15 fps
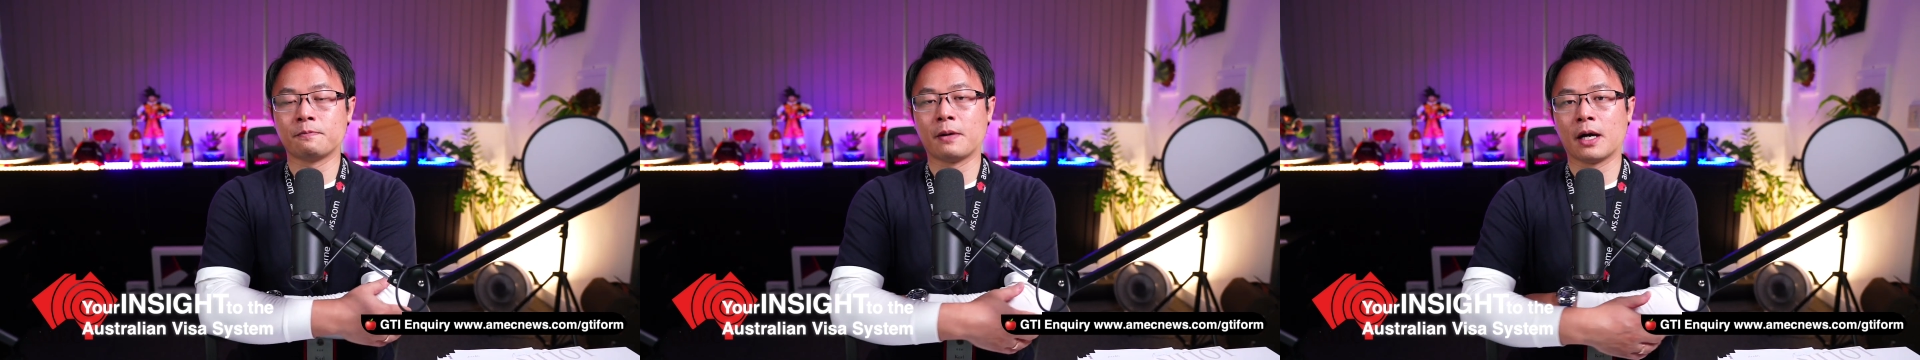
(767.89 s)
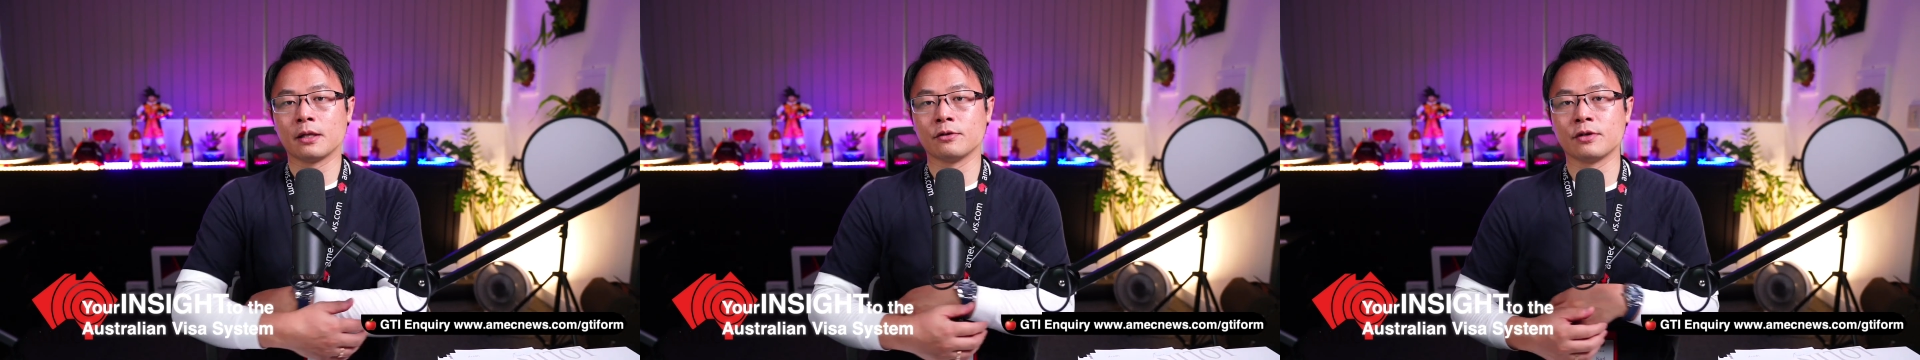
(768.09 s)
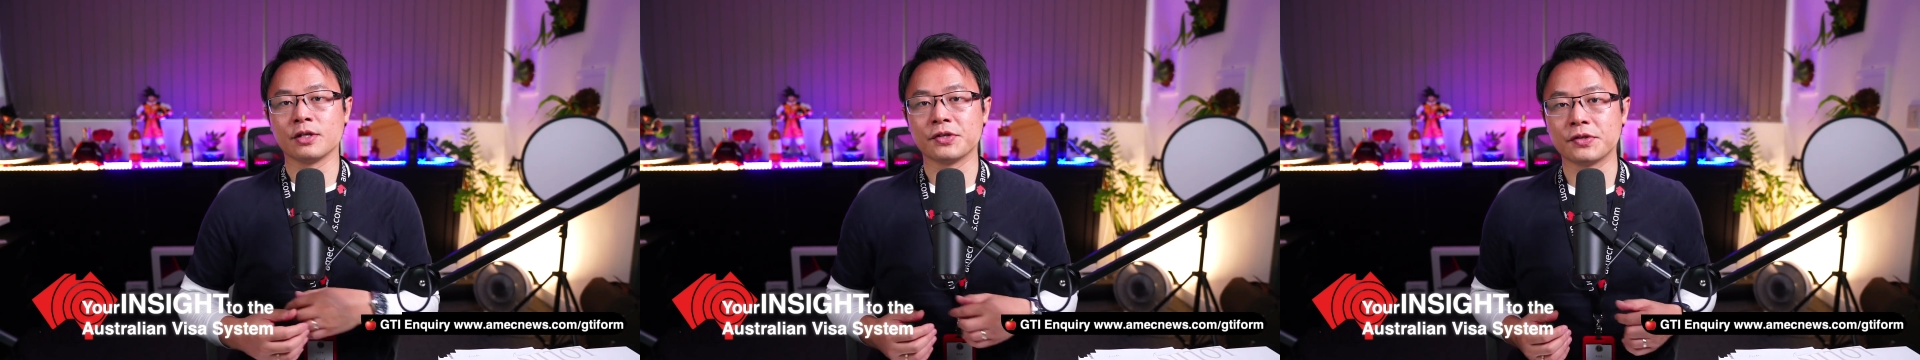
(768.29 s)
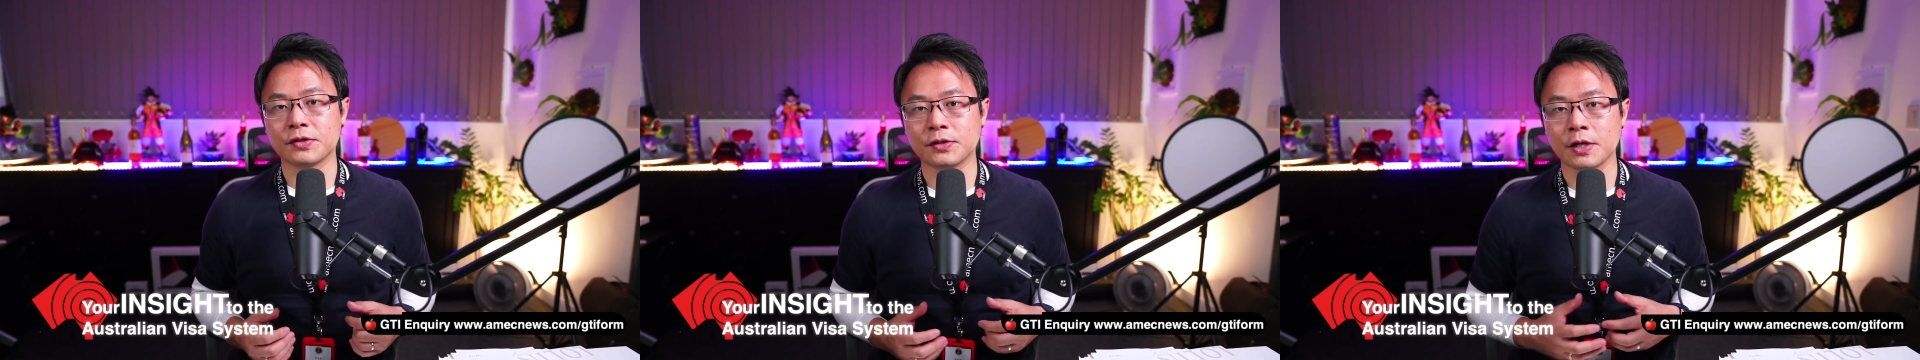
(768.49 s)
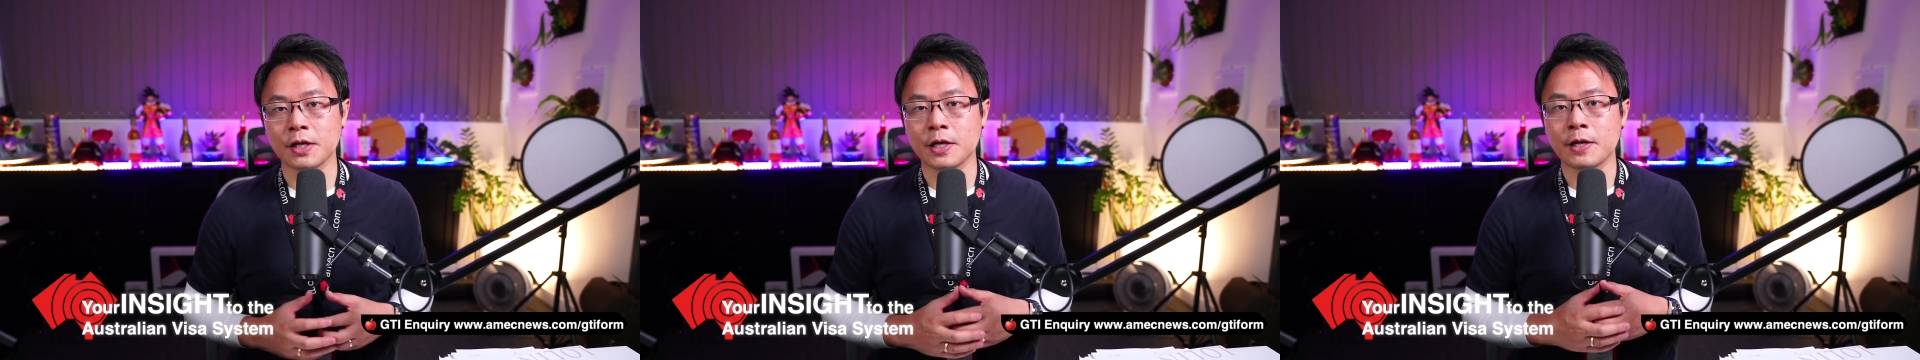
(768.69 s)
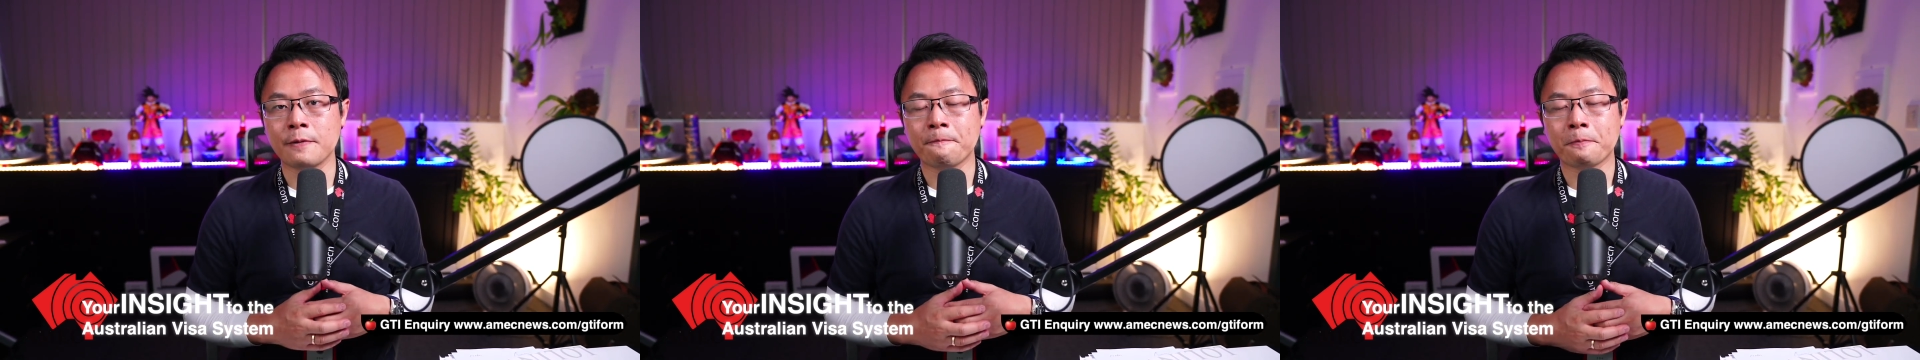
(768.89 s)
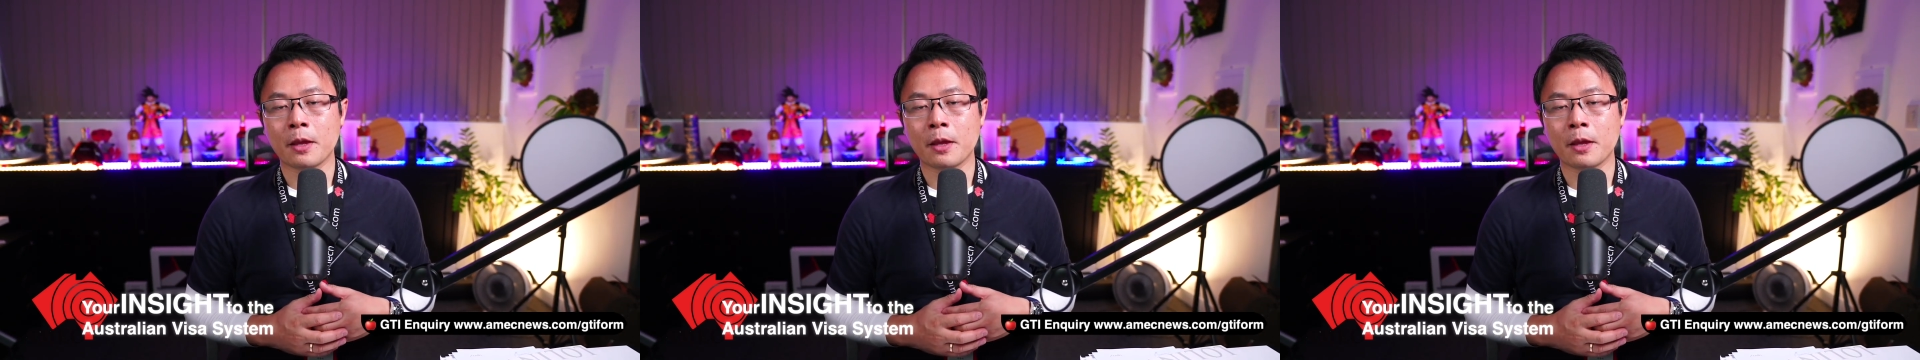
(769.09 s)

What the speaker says: but you can see